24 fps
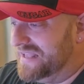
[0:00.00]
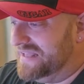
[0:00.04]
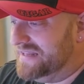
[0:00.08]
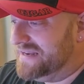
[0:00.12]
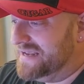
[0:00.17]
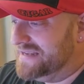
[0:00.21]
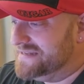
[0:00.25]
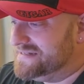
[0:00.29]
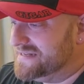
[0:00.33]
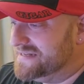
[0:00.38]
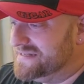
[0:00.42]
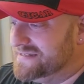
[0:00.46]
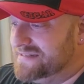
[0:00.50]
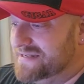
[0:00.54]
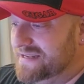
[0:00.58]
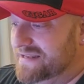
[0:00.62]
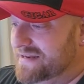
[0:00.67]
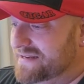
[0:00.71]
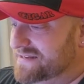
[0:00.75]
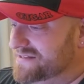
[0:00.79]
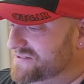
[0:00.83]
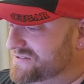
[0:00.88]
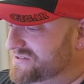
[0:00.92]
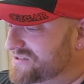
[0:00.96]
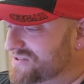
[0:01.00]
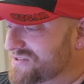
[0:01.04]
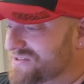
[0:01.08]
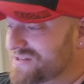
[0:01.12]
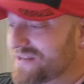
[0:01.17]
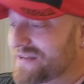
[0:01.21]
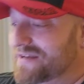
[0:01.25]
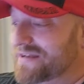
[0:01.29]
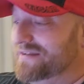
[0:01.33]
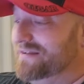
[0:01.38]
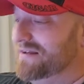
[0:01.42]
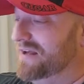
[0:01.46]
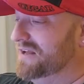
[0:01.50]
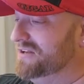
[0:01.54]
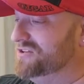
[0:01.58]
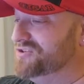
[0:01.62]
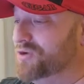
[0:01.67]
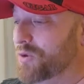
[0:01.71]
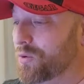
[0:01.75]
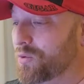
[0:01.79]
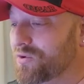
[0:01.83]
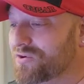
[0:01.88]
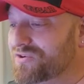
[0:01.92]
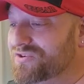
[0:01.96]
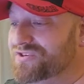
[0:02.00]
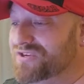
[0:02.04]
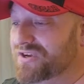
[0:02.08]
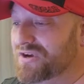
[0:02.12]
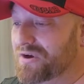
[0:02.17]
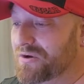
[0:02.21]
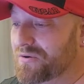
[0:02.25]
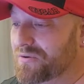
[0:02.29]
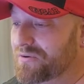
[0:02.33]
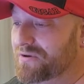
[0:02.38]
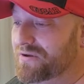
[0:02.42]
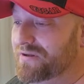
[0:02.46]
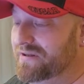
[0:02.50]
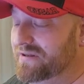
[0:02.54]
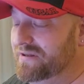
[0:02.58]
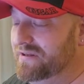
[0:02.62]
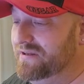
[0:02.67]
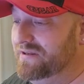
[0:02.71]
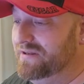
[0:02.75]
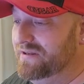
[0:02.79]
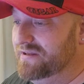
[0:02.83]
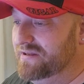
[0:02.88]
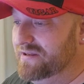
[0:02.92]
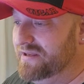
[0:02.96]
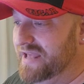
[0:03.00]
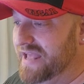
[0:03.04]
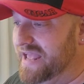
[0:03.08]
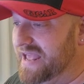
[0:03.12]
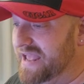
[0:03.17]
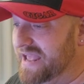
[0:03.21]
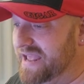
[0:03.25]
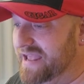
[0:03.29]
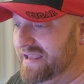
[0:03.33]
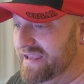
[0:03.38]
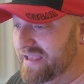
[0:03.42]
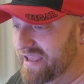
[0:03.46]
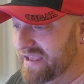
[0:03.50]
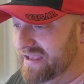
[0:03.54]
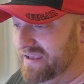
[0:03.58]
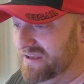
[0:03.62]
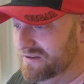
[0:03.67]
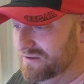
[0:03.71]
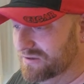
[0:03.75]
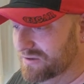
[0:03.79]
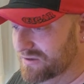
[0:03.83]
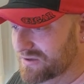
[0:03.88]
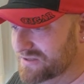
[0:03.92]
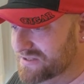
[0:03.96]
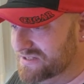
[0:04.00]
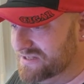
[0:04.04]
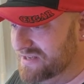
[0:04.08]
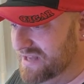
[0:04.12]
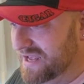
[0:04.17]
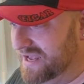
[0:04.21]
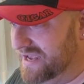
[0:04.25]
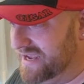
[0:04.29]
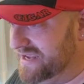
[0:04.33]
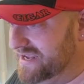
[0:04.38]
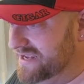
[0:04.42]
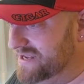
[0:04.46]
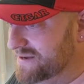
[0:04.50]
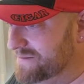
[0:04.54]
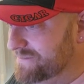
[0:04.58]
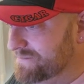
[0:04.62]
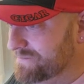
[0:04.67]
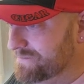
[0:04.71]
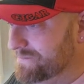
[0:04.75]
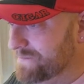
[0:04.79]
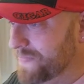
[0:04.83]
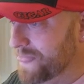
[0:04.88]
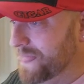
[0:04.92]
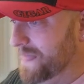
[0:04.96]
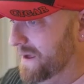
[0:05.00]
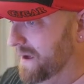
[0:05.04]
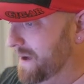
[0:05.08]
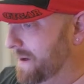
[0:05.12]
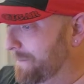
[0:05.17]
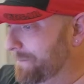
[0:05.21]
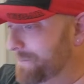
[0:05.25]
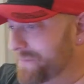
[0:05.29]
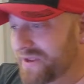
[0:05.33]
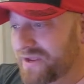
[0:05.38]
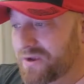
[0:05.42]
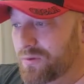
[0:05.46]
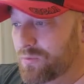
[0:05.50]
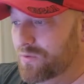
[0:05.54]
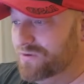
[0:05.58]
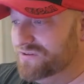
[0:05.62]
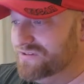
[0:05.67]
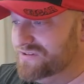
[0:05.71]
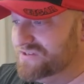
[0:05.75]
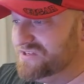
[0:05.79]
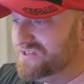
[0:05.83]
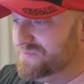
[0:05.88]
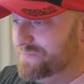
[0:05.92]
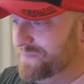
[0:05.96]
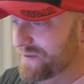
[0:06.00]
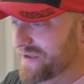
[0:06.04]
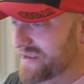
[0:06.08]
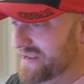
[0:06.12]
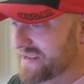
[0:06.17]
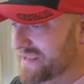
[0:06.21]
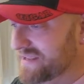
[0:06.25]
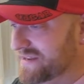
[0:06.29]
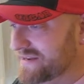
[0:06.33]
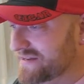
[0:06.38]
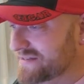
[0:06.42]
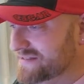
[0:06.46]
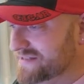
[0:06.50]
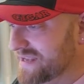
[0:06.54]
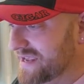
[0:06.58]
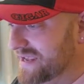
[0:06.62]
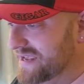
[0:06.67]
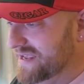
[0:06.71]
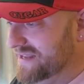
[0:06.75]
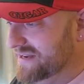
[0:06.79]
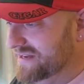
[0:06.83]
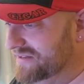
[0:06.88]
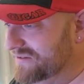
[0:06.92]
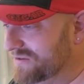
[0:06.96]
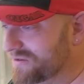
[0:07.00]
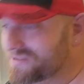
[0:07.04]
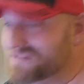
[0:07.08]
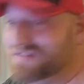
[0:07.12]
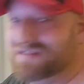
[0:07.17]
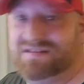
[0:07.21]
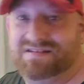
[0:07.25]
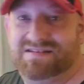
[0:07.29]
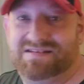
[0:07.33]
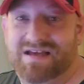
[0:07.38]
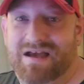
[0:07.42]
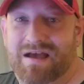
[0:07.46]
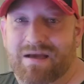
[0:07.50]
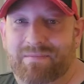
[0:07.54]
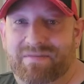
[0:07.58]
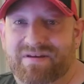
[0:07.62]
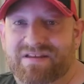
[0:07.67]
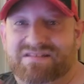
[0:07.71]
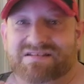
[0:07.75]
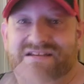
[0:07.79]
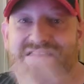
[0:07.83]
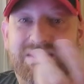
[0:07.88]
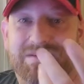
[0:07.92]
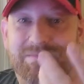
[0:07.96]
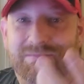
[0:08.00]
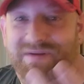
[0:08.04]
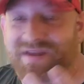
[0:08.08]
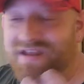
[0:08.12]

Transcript: And as I said, it's just like a torso hanging, it looks like. Um, big wooden spike in his head. He looks like a zombie. He's got the